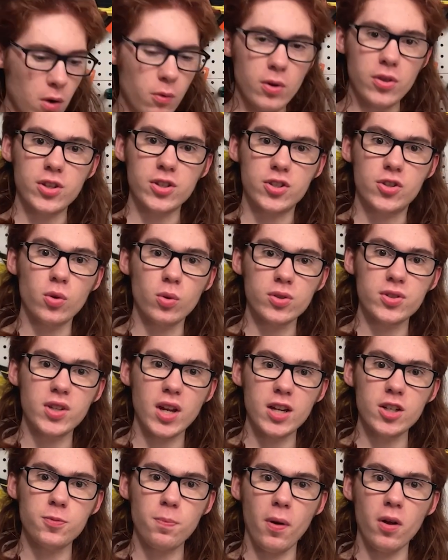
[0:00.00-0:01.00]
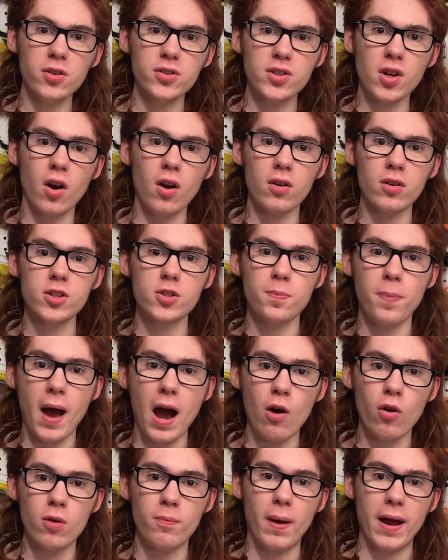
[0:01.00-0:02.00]
With its dual-stage pulsars
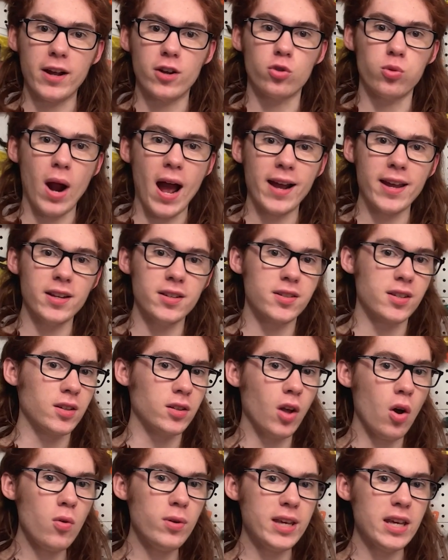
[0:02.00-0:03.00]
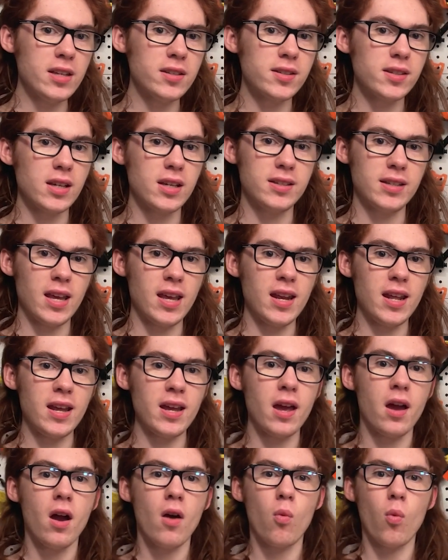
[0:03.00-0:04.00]
powered by Krakens and Lokis, it's
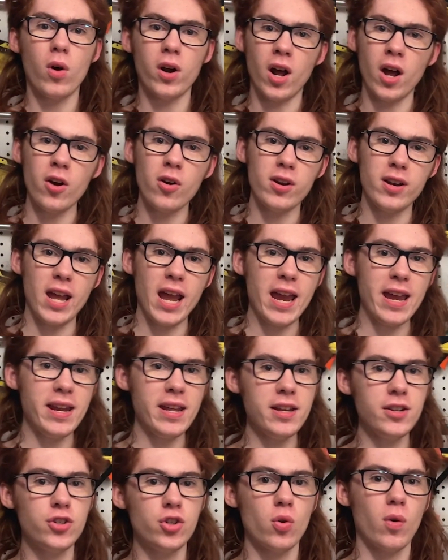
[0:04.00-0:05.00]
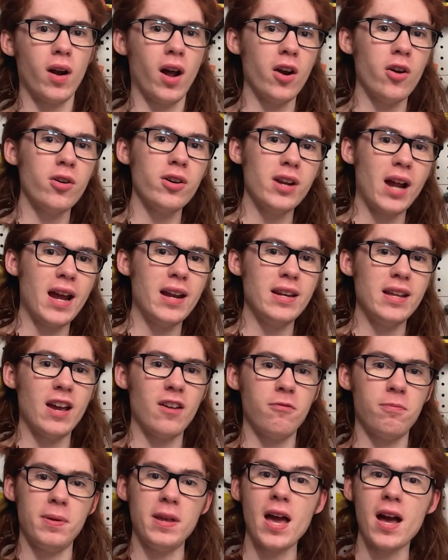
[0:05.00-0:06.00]
hitting 180 to 190
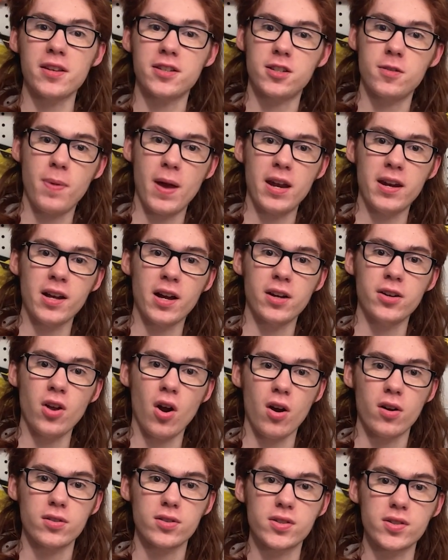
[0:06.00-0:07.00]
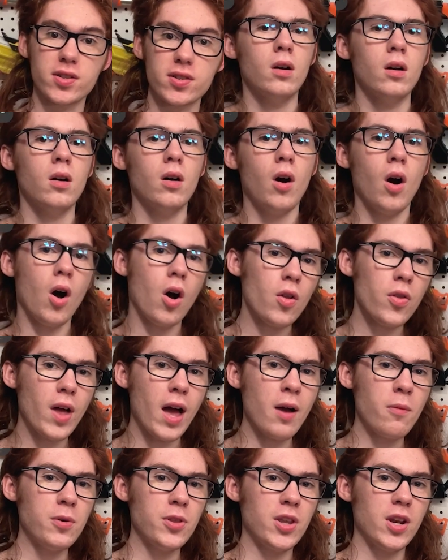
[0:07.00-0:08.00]
FPS, depending on darts. All
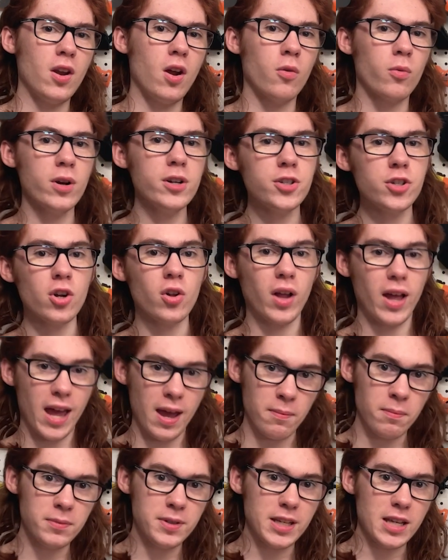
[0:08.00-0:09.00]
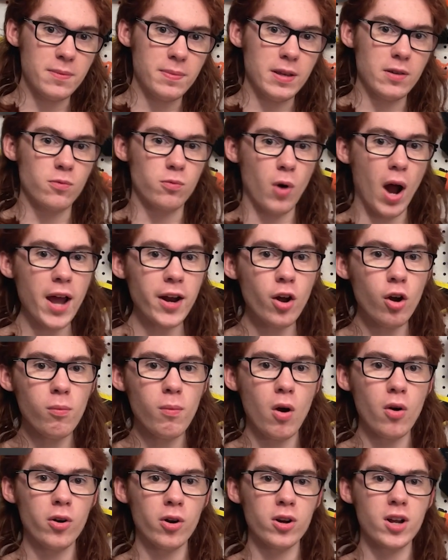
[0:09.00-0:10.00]
that with an original MTV Rhino
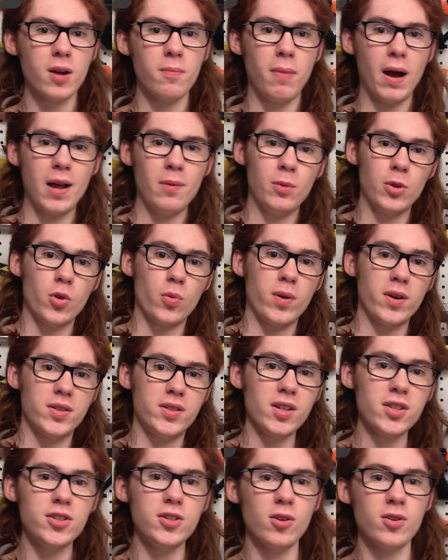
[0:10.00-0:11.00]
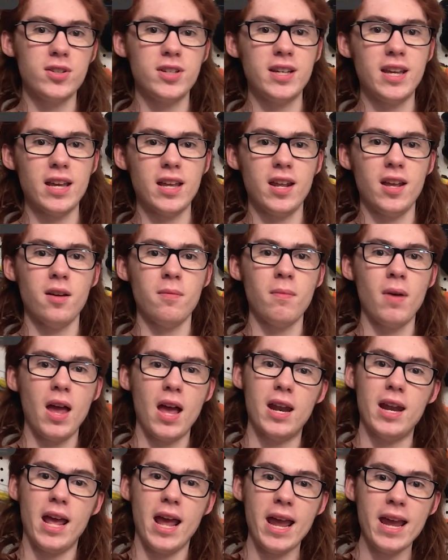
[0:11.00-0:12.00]
motor combined with a resistor to get him
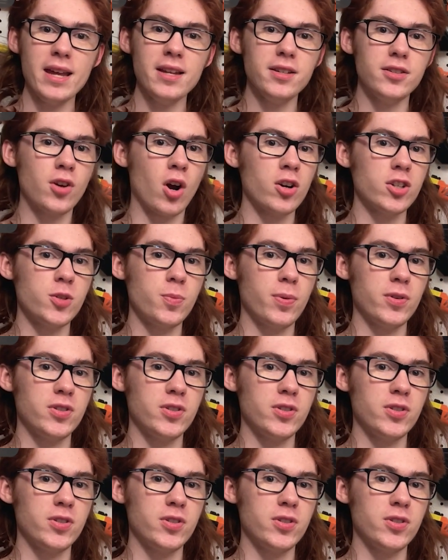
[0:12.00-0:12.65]
an 8 darts per